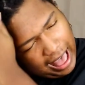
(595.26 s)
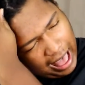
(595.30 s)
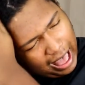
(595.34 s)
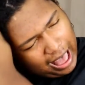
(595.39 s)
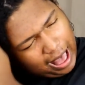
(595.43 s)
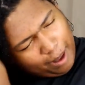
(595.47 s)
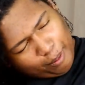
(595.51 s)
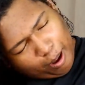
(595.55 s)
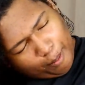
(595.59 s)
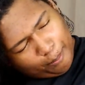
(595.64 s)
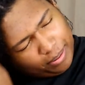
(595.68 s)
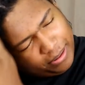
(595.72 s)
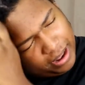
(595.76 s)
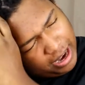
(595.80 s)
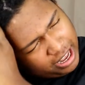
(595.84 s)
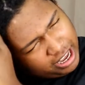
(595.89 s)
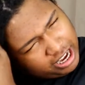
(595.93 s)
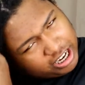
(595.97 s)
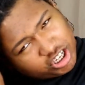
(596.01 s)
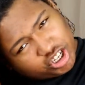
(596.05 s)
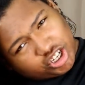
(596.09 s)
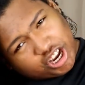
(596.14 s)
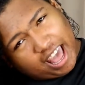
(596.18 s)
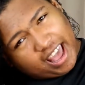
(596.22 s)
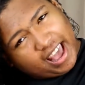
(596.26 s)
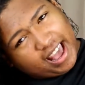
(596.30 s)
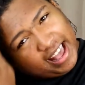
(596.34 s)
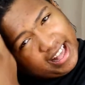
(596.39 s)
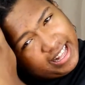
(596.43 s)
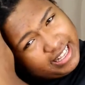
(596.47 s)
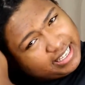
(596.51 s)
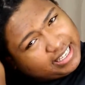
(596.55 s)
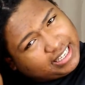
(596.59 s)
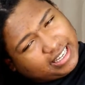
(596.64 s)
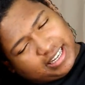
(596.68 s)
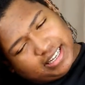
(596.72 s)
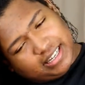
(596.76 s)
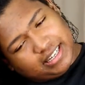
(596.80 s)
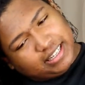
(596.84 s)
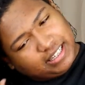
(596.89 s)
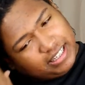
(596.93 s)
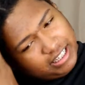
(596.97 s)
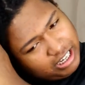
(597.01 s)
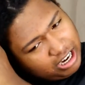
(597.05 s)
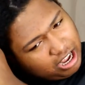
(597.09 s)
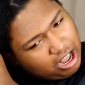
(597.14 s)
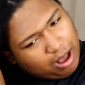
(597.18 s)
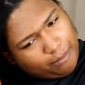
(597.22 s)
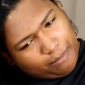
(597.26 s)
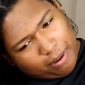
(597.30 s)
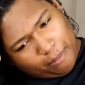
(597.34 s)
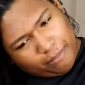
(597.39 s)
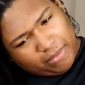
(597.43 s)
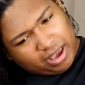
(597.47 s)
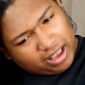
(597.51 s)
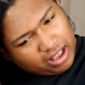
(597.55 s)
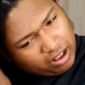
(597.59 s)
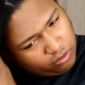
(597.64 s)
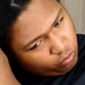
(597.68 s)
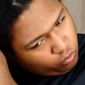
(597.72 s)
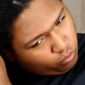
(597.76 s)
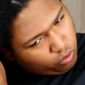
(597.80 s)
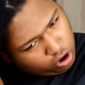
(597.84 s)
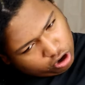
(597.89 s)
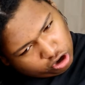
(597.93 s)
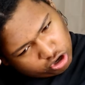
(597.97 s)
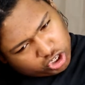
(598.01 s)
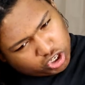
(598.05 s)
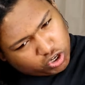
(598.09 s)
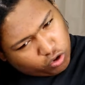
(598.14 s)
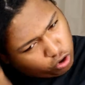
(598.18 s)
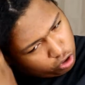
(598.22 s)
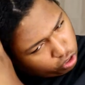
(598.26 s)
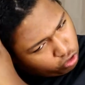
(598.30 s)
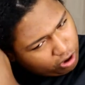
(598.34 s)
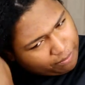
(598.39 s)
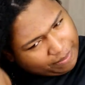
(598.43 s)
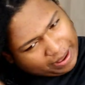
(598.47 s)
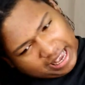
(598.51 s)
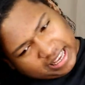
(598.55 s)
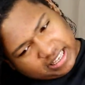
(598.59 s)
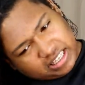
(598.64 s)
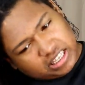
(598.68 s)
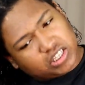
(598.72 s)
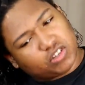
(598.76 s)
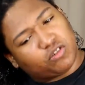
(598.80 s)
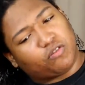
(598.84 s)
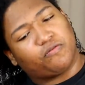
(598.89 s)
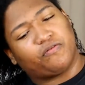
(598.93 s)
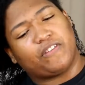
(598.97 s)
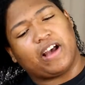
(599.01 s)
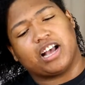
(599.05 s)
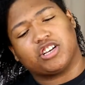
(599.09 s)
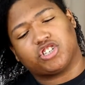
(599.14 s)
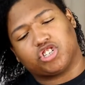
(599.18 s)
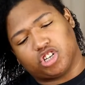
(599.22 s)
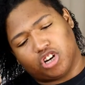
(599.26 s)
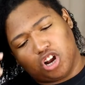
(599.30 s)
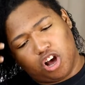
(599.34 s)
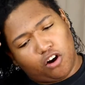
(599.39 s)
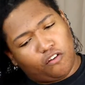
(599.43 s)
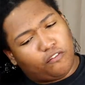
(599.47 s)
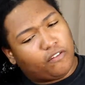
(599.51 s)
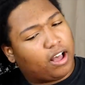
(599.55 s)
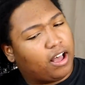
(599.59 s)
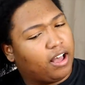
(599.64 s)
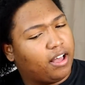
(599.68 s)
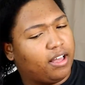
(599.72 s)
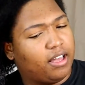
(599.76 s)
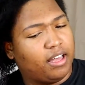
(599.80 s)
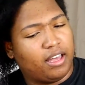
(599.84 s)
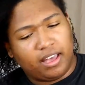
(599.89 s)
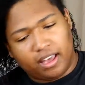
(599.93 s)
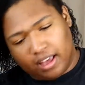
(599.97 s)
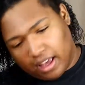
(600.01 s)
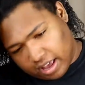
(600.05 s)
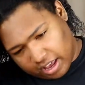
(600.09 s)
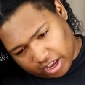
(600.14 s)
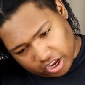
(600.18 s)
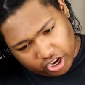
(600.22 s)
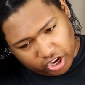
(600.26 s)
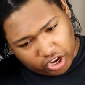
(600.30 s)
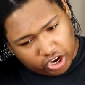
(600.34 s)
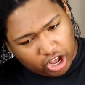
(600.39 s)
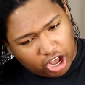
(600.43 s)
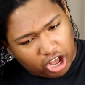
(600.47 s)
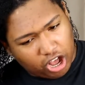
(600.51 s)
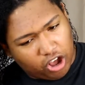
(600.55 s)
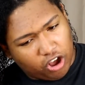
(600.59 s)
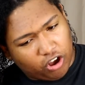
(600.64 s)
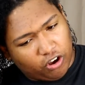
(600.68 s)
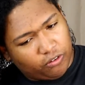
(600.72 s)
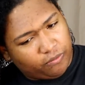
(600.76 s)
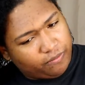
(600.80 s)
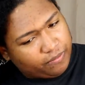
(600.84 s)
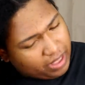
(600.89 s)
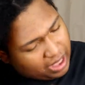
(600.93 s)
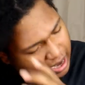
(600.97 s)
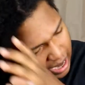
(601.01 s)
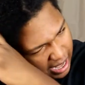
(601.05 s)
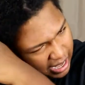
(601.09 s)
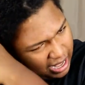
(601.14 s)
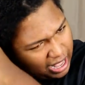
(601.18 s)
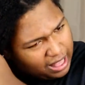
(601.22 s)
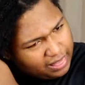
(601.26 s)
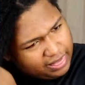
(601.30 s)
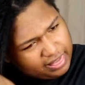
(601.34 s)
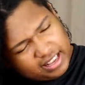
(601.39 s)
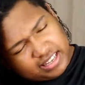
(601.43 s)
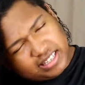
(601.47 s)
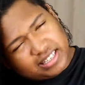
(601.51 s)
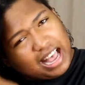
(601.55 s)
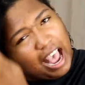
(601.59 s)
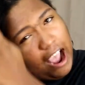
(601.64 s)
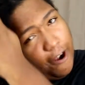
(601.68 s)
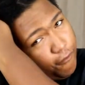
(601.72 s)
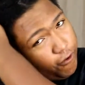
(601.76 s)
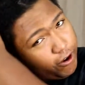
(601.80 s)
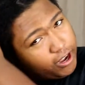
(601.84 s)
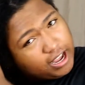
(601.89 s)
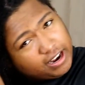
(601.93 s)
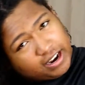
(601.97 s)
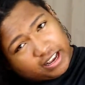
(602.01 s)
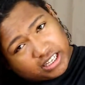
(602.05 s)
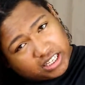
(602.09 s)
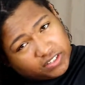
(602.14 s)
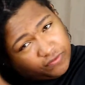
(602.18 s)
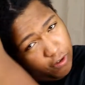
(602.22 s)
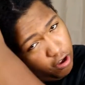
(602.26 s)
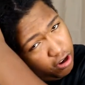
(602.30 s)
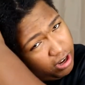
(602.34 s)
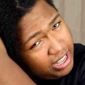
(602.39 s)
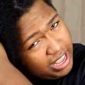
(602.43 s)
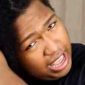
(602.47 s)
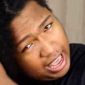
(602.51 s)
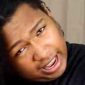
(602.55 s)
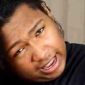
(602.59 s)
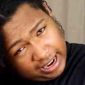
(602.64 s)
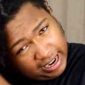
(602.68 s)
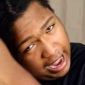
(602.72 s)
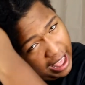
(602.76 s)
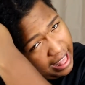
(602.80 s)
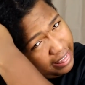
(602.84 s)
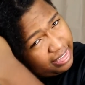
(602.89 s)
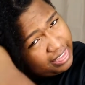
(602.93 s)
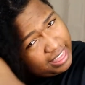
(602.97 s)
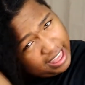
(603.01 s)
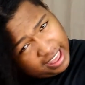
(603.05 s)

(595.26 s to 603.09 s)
I bought plenty of shades, you know, I bought me 1 or 2 or 3 pieces from Fashionova, you know, and I got this African exfoliating net